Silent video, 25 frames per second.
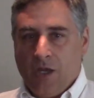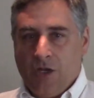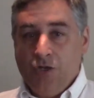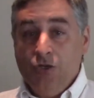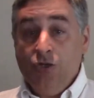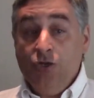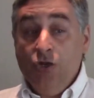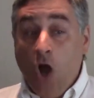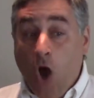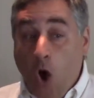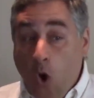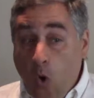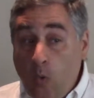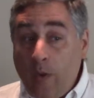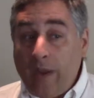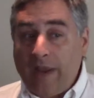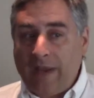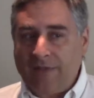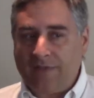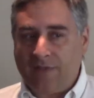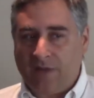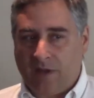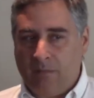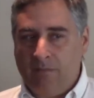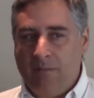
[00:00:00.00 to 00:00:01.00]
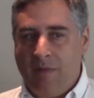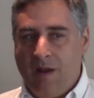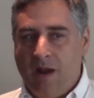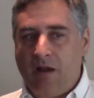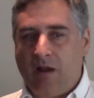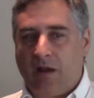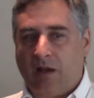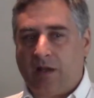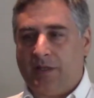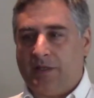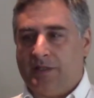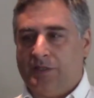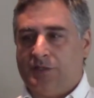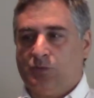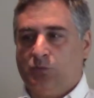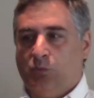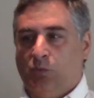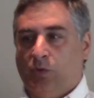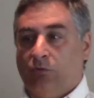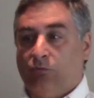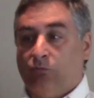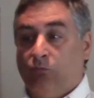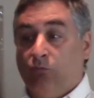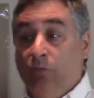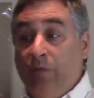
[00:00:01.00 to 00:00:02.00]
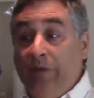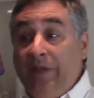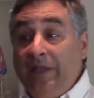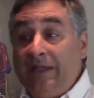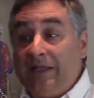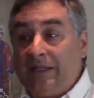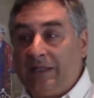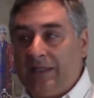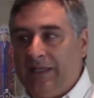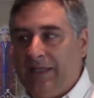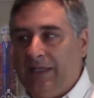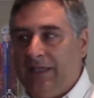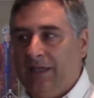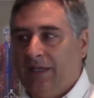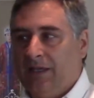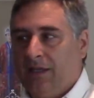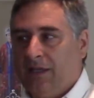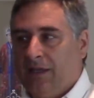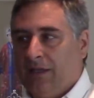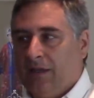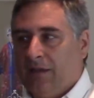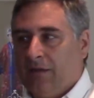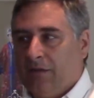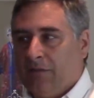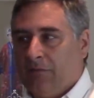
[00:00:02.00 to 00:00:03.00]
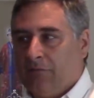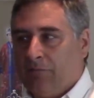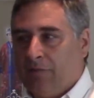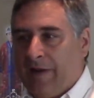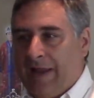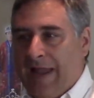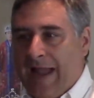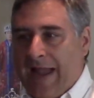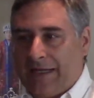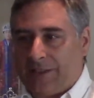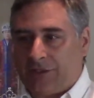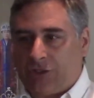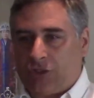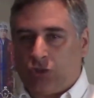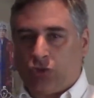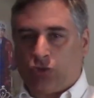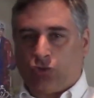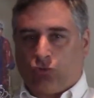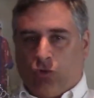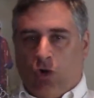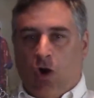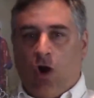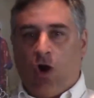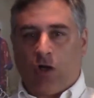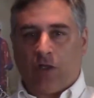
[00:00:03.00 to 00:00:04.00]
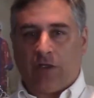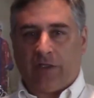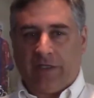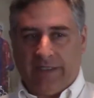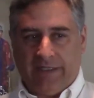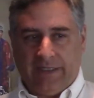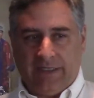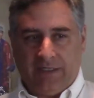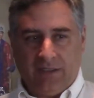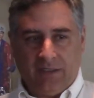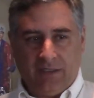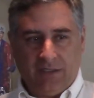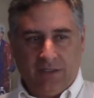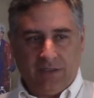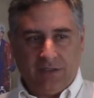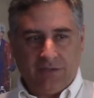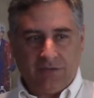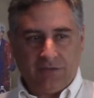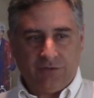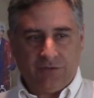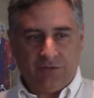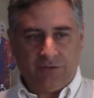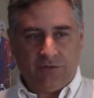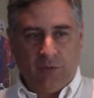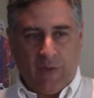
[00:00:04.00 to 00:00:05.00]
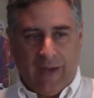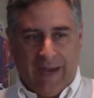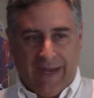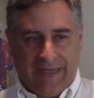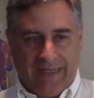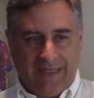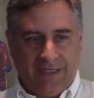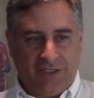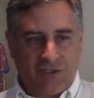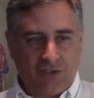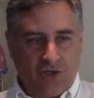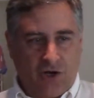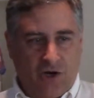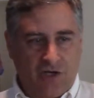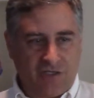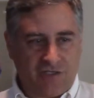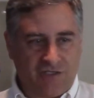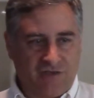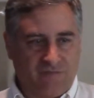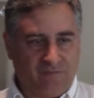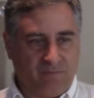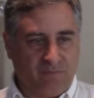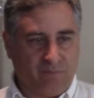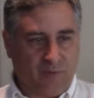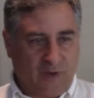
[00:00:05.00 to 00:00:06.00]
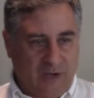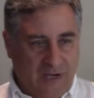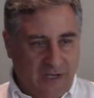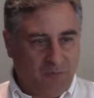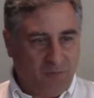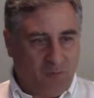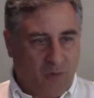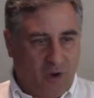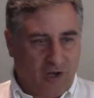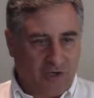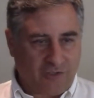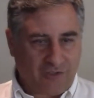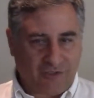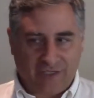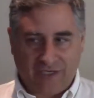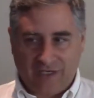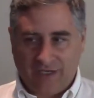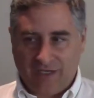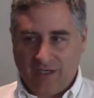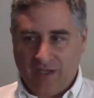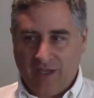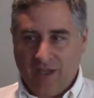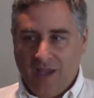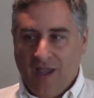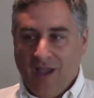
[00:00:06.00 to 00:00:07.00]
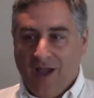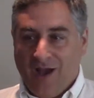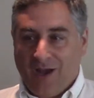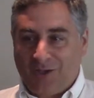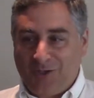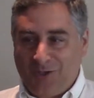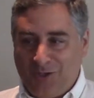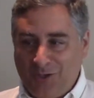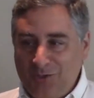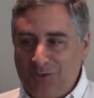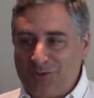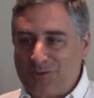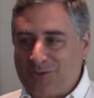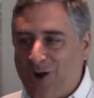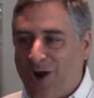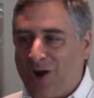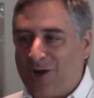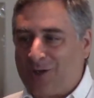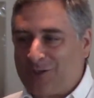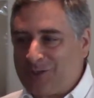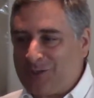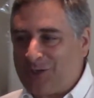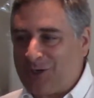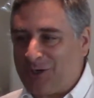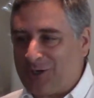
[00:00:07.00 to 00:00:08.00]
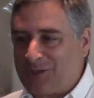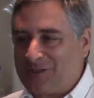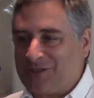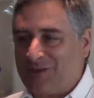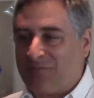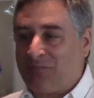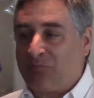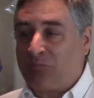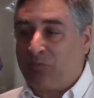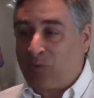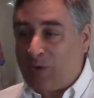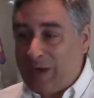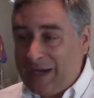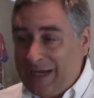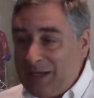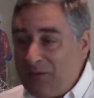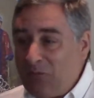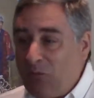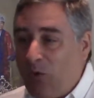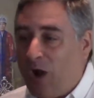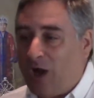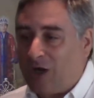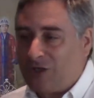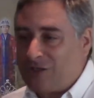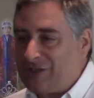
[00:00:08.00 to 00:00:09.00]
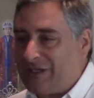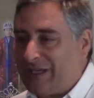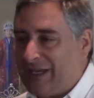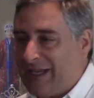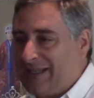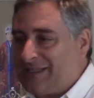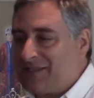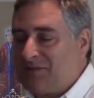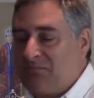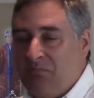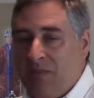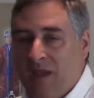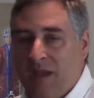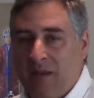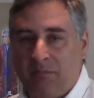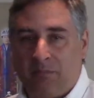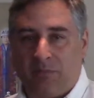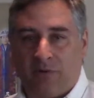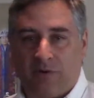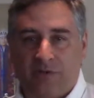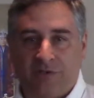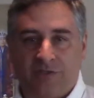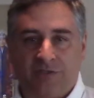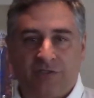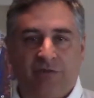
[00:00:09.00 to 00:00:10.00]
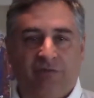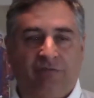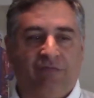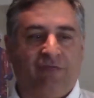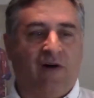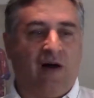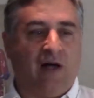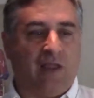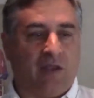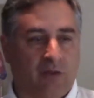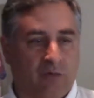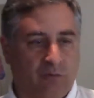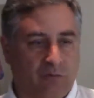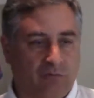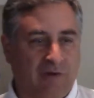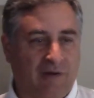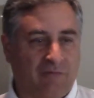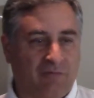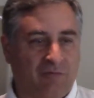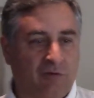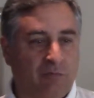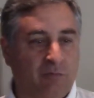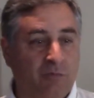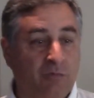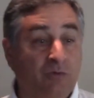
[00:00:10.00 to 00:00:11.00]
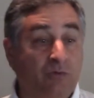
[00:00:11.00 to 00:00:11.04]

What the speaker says: knowing that Americans would really react strongly to any charge of brainwashing, accused our church of brainwashing its members to follow Reverend